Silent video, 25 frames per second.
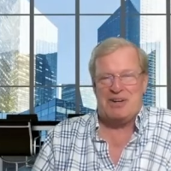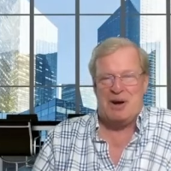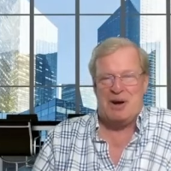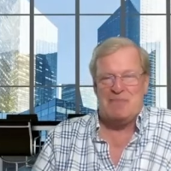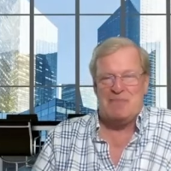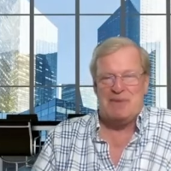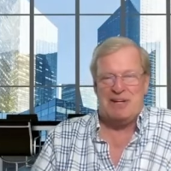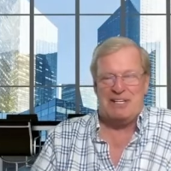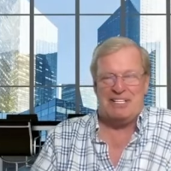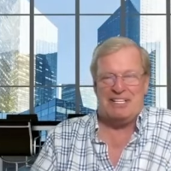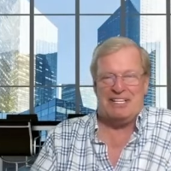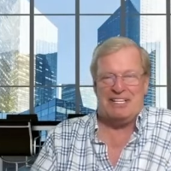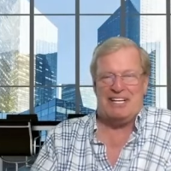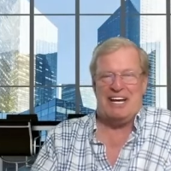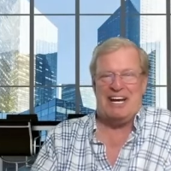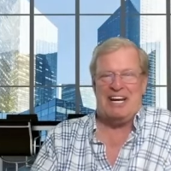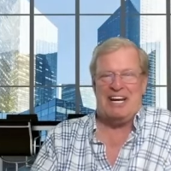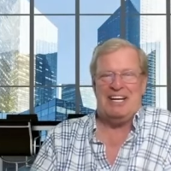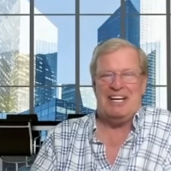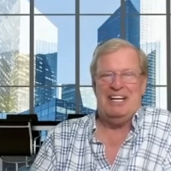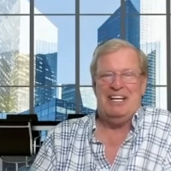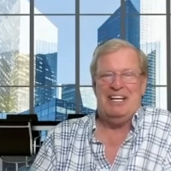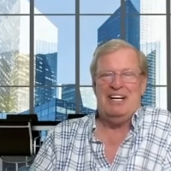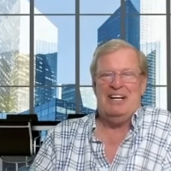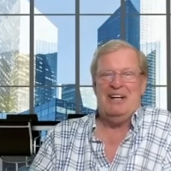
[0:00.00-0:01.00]
call me
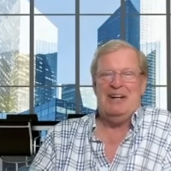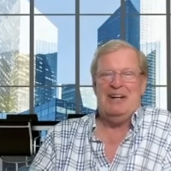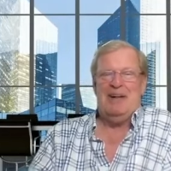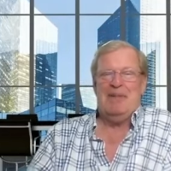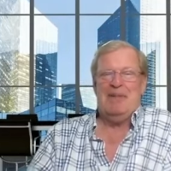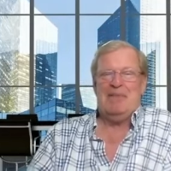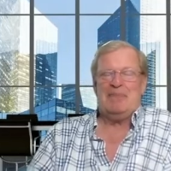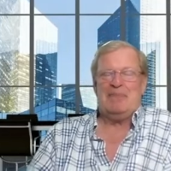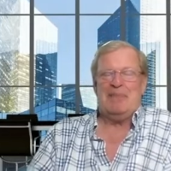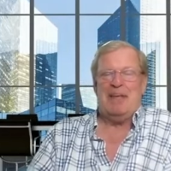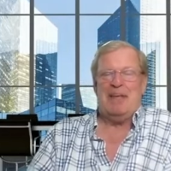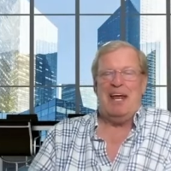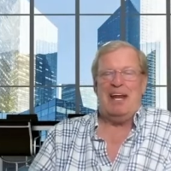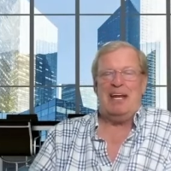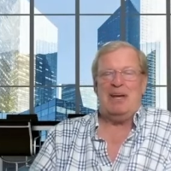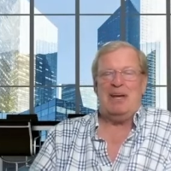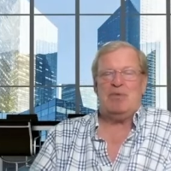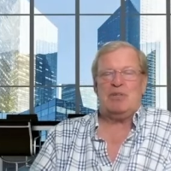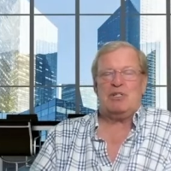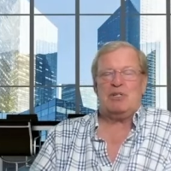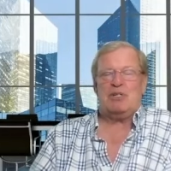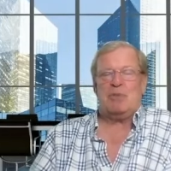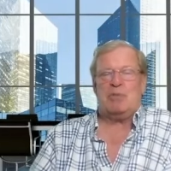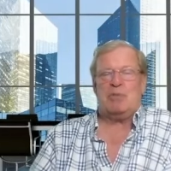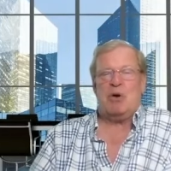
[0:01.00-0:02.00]
today and he
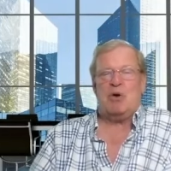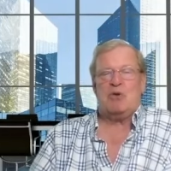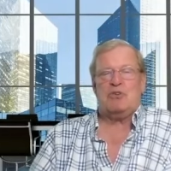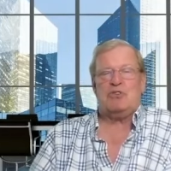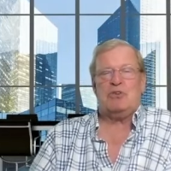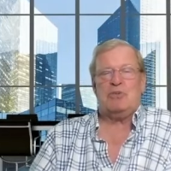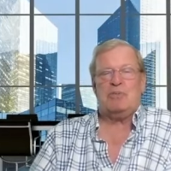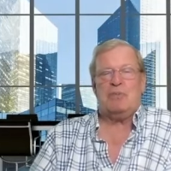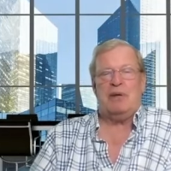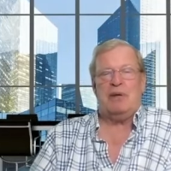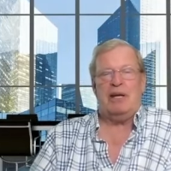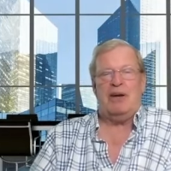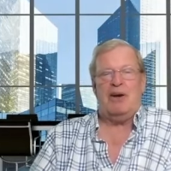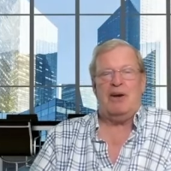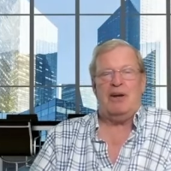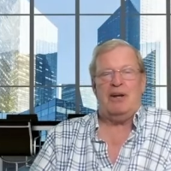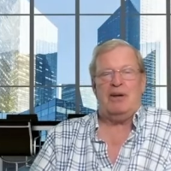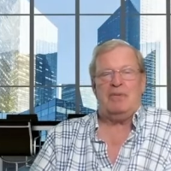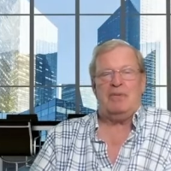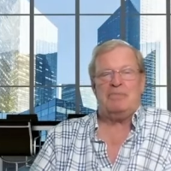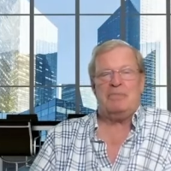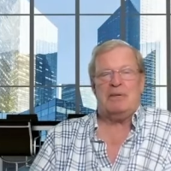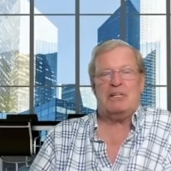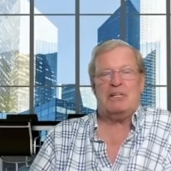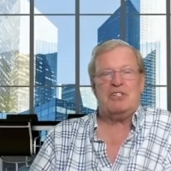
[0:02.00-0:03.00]
was approaching me on
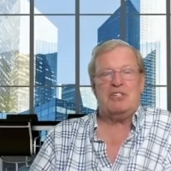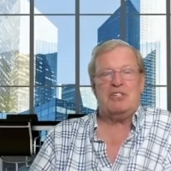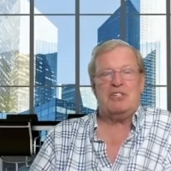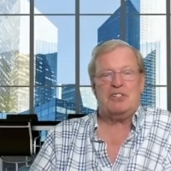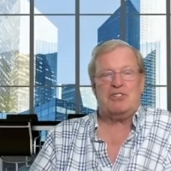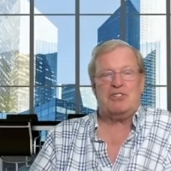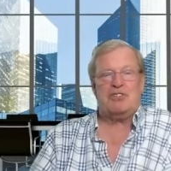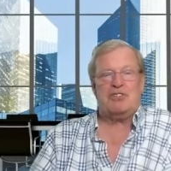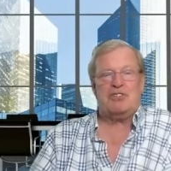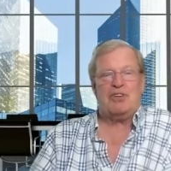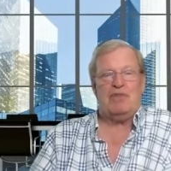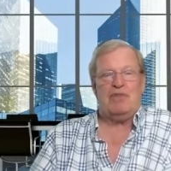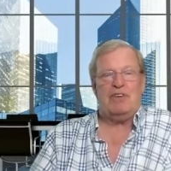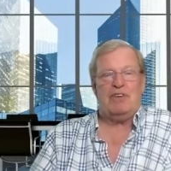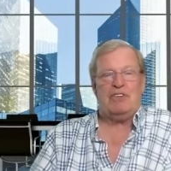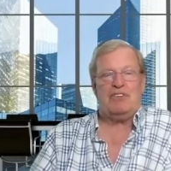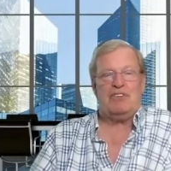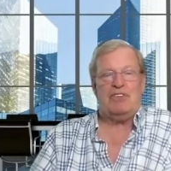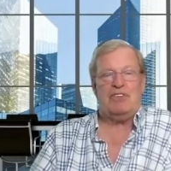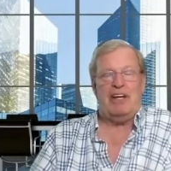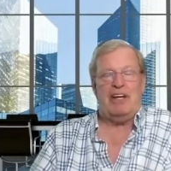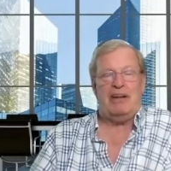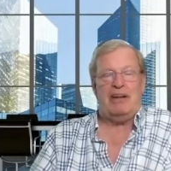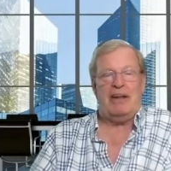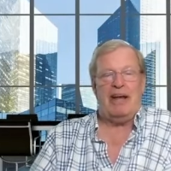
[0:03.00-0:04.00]
a business
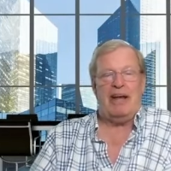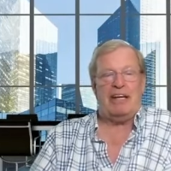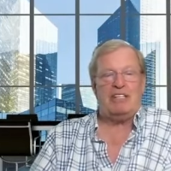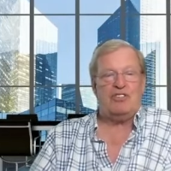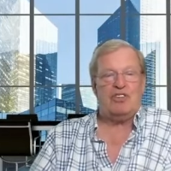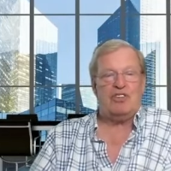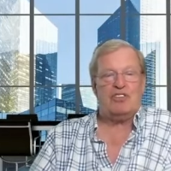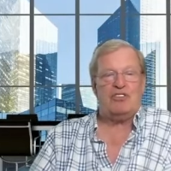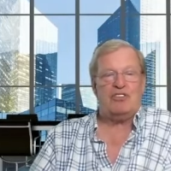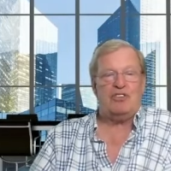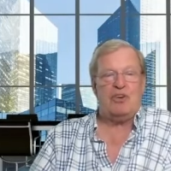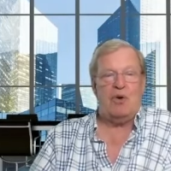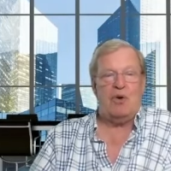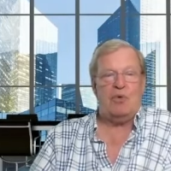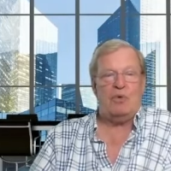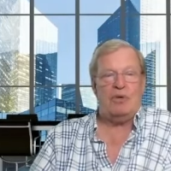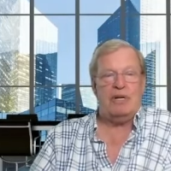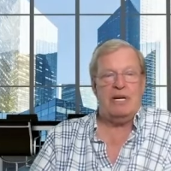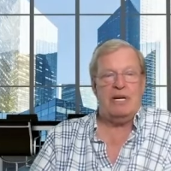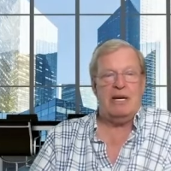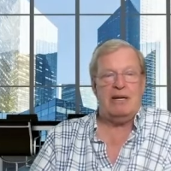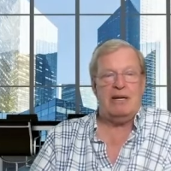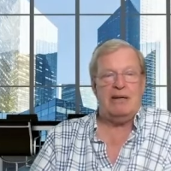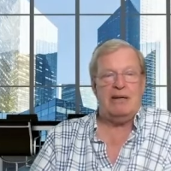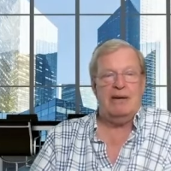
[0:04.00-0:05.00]
service that I just don't
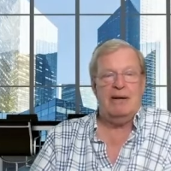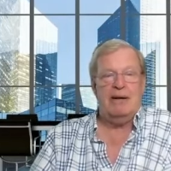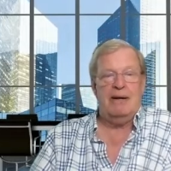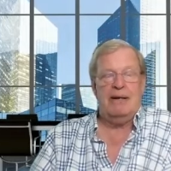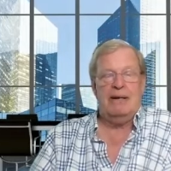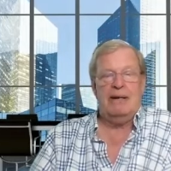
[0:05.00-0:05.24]
need.